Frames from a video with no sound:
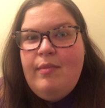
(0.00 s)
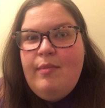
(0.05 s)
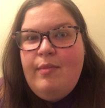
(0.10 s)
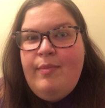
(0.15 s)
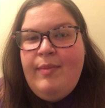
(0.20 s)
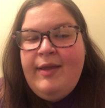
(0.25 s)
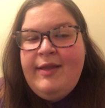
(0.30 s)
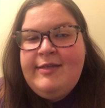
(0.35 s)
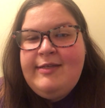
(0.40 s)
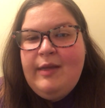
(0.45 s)

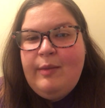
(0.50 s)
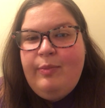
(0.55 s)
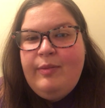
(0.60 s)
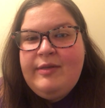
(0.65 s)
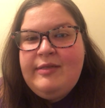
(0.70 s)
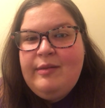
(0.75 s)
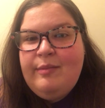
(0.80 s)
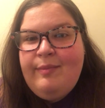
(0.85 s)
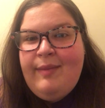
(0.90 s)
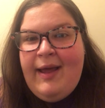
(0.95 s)
meets up
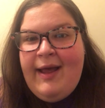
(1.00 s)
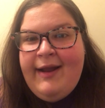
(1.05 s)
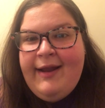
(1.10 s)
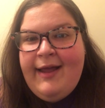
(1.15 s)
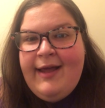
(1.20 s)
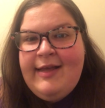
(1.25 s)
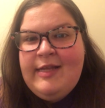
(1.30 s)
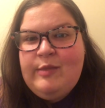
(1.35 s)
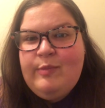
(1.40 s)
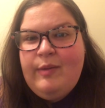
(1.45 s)
with some bad
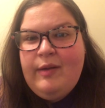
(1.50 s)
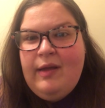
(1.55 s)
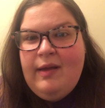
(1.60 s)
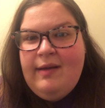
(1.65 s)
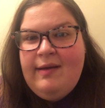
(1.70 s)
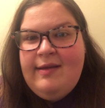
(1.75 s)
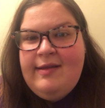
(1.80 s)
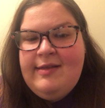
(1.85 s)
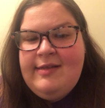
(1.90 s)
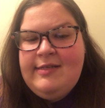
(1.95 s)
guys
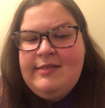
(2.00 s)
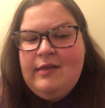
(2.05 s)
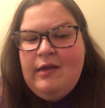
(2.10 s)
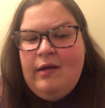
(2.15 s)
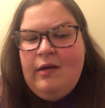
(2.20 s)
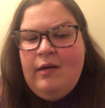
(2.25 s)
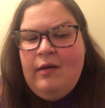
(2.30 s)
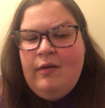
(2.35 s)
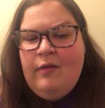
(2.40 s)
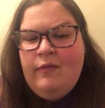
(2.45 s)
because
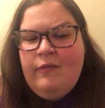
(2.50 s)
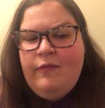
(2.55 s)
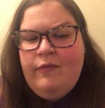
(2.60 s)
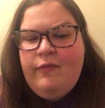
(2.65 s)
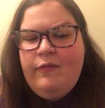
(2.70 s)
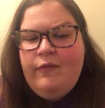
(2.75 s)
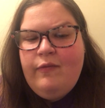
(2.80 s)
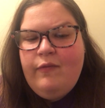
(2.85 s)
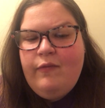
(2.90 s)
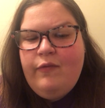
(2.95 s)

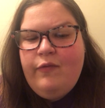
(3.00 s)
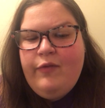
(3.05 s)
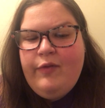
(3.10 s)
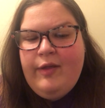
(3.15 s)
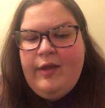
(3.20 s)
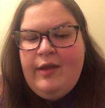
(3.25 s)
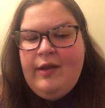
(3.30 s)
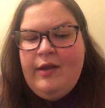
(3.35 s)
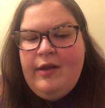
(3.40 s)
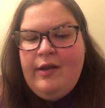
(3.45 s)
of
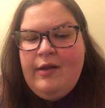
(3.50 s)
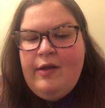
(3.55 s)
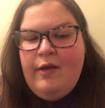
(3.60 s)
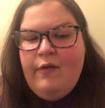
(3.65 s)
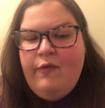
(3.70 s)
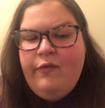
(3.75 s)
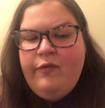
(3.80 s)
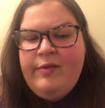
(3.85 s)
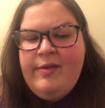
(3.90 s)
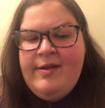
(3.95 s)
Flynn. No,
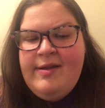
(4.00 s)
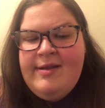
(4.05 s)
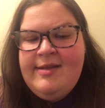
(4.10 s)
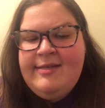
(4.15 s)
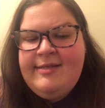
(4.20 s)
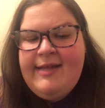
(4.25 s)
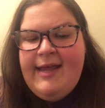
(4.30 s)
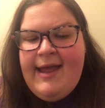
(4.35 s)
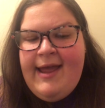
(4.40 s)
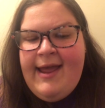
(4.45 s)
Flynn
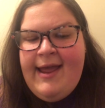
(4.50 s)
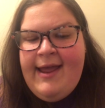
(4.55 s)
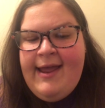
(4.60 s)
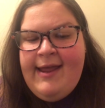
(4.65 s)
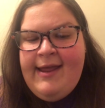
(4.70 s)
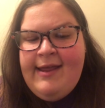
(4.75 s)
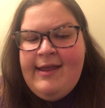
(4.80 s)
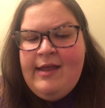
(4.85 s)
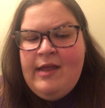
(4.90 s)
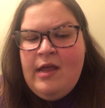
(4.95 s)
is
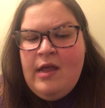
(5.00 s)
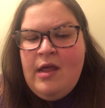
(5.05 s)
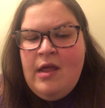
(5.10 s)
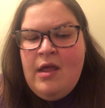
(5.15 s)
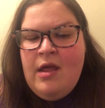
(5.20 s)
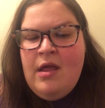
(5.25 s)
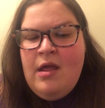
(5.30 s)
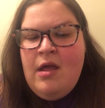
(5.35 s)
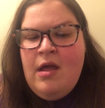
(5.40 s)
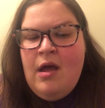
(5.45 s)
a
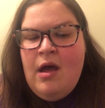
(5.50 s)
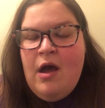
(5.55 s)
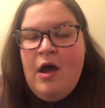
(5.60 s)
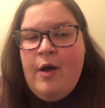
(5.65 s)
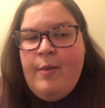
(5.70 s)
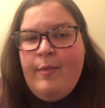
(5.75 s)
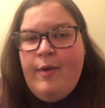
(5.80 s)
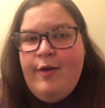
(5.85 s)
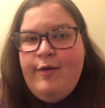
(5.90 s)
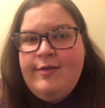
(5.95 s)

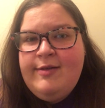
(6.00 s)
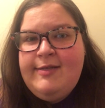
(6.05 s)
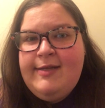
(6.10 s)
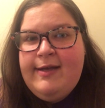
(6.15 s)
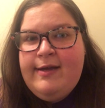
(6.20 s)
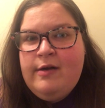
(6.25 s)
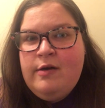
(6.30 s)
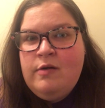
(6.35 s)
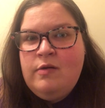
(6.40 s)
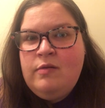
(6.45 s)

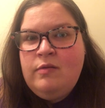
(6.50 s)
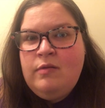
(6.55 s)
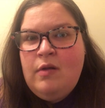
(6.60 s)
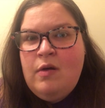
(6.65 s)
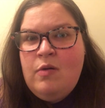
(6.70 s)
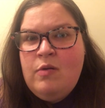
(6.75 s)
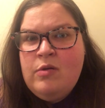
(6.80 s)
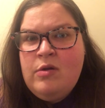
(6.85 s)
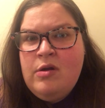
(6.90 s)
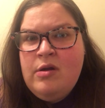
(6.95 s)
hotel
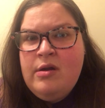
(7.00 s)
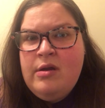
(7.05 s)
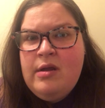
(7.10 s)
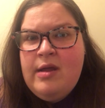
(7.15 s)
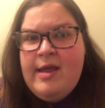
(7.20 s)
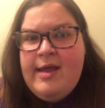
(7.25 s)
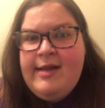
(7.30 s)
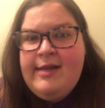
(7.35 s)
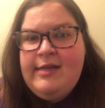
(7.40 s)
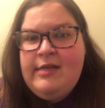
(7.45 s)
owner,
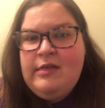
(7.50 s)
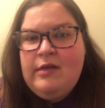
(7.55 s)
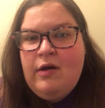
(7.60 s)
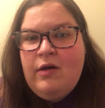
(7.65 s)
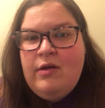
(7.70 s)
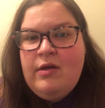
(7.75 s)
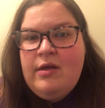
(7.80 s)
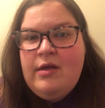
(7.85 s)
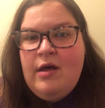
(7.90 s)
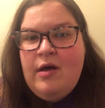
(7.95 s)
and he
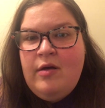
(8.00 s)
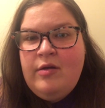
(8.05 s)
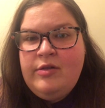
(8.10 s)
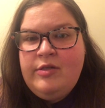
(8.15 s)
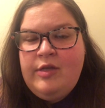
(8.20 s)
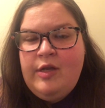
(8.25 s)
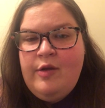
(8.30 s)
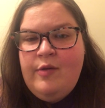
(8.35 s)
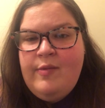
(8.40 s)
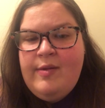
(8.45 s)

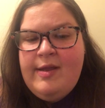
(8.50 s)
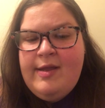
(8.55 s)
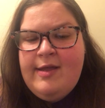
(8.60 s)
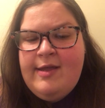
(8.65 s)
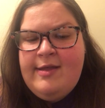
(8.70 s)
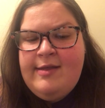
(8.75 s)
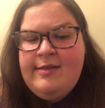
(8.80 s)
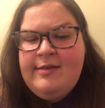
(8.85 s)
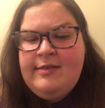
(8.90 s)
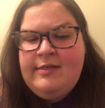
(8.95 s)
also
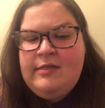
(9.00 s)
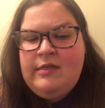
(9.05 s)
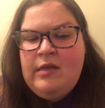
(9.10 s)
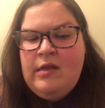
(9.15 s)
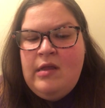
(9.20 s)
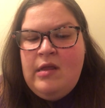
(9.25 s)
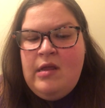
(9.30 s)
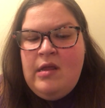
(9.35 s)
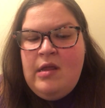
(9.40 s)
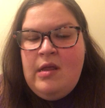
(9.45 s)

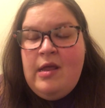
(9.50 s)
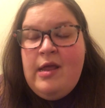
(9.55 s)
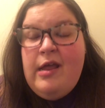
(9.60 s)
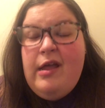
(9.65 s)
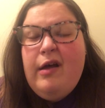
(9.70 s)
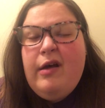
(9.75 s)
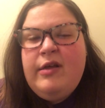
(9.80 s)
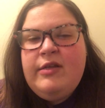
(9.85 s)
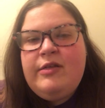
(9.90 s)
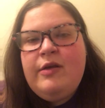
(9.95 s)

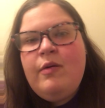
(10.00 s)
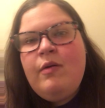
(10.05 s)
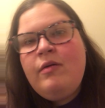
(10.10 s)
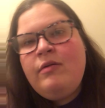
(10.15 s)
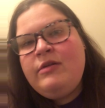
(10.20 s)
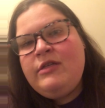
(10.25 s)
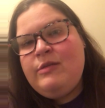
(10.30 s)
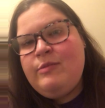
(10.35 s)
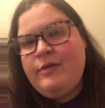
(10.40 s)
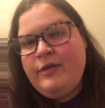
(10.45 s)

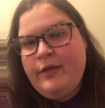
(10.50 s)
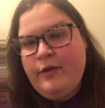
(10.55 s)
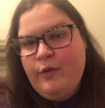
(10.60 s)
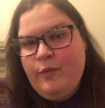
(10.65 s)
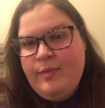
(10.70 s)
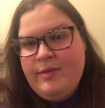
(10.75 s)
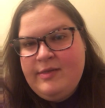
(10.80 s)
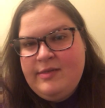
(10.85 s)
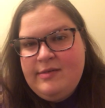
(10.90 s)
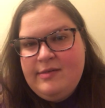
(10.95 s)
owns some illegal
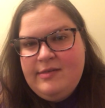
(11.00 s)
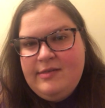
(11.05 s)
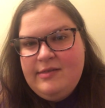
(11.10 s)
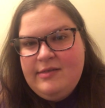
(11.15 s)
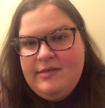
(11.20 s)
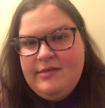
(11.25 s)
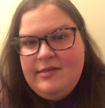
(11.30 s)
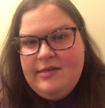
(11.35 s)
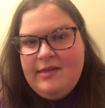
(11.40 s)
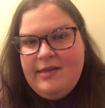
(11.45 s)

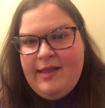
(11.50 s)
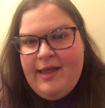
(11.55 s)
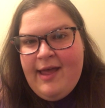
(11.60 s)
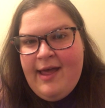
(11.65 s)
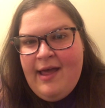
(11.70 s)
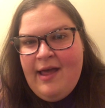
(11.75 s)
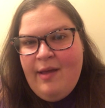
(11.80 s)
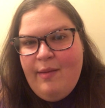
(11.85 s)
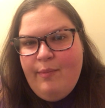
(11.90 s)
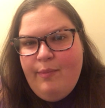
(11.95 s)
businesses
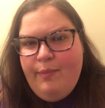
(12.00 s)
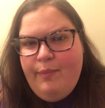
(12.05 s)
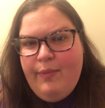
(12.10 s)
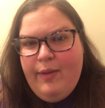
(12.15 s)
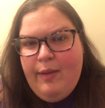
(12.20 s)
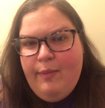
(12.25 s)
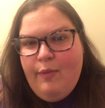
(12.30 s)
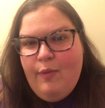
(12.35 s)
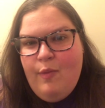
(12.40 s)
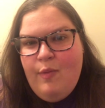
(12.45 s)
that
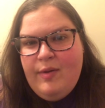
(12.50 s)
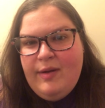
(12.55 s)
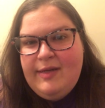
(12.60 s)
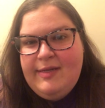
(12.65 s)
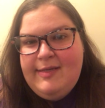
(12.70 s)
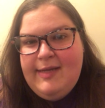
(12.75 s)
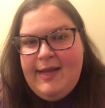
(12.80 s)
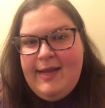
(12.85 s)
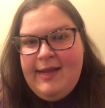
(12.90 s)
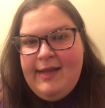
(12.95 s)
people want to
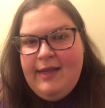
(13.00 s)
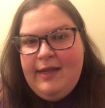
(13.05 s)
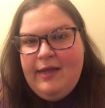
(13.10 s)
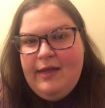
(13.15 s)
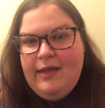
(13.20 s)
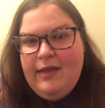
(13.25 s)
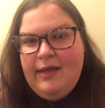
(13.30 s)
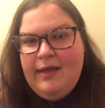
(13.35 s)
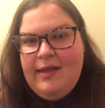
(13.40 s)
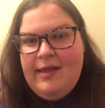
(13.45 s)

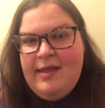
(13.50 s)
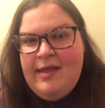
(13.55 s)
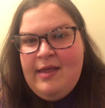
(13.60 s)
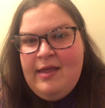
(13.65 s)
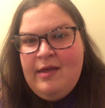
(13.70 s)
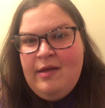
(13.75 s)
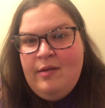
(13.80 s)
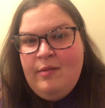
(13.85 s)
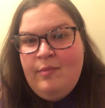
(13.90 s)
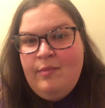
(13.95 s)
take
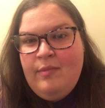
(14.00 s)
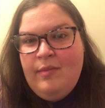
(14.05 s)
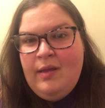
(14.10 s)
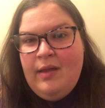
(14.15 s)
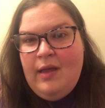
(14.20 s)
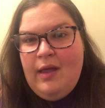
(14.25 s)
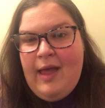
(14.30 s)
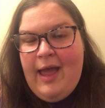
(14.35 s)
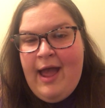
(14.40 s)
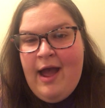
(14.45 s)
him
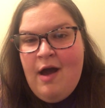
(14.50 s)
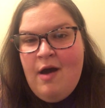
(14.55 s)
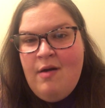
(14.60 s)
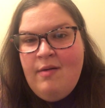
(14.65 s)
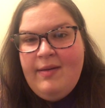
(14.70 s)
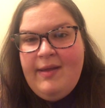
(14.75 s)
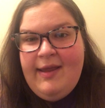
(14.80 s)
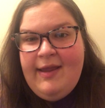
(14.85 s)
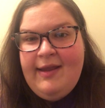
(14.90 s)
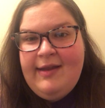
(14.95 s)

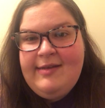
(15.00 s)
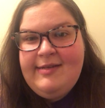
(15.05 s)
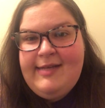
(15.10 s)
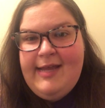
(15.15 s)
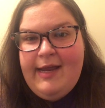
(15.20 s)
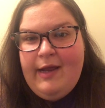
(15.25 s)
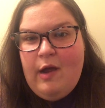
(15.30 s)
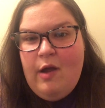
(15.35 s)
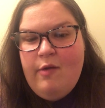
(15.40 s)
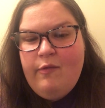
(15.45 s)
out and
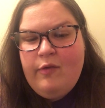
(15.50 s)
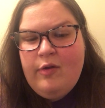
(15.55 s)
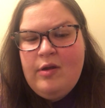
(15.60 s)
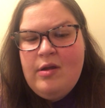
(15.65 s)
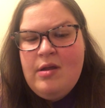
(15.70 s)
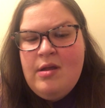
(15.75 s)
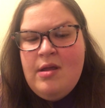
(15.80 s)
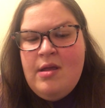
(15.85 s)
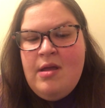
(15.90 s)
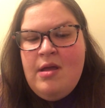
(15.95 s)
take over.